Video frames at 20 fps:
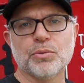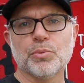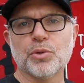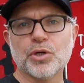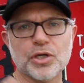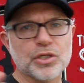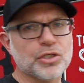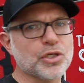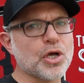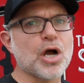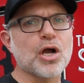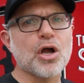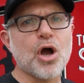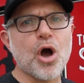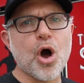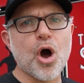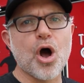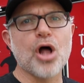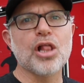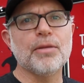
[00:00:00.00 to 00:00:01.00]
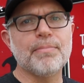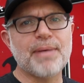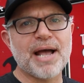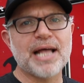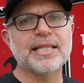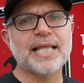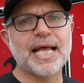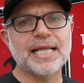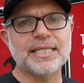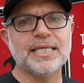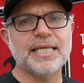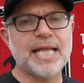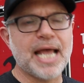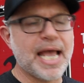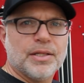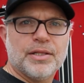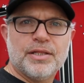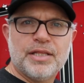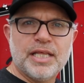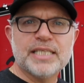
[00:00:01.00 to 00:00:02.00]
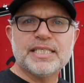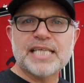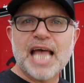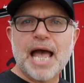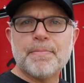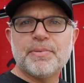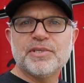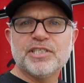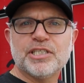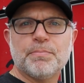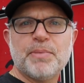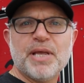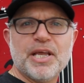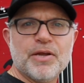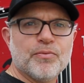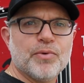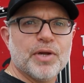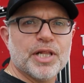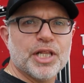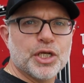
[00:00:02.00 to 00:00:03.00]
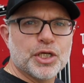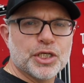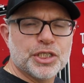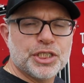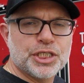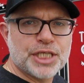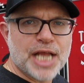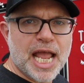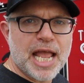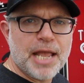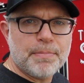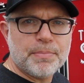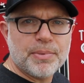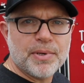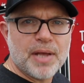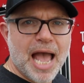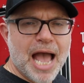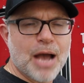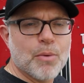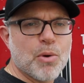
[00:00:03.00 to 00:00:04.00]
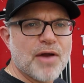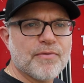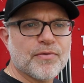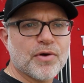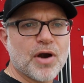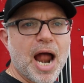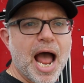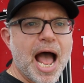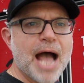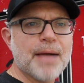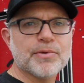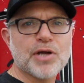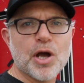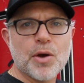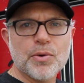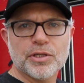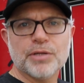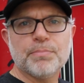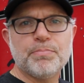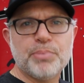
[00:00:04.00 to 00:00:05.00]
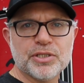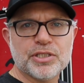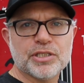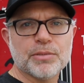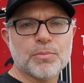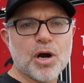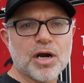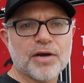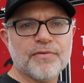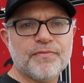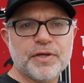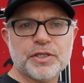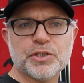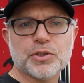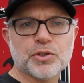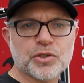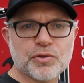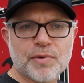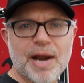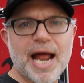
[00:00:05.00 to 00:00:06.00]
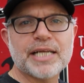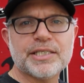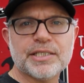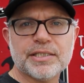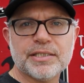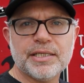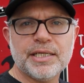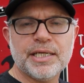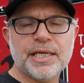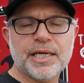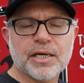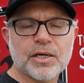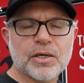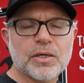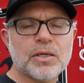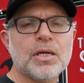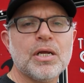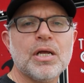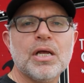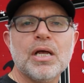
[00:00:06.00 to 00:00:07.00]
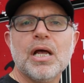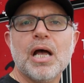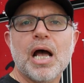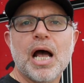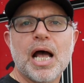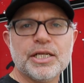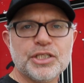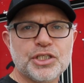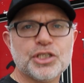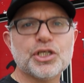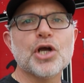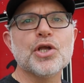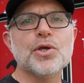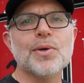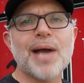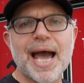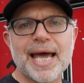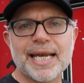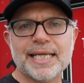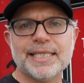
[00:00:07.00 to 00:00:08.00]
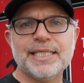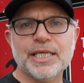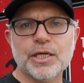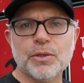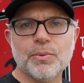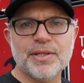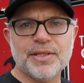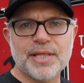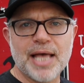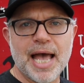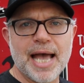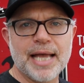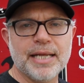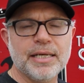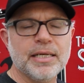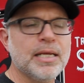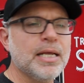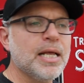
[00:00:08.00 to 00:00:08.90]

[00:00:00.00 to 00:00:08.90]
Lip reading: And we're going to talk all about that today. This happens to be in really good shape. However, I'm going to put some artificial scratches in here and show you how to deal with that.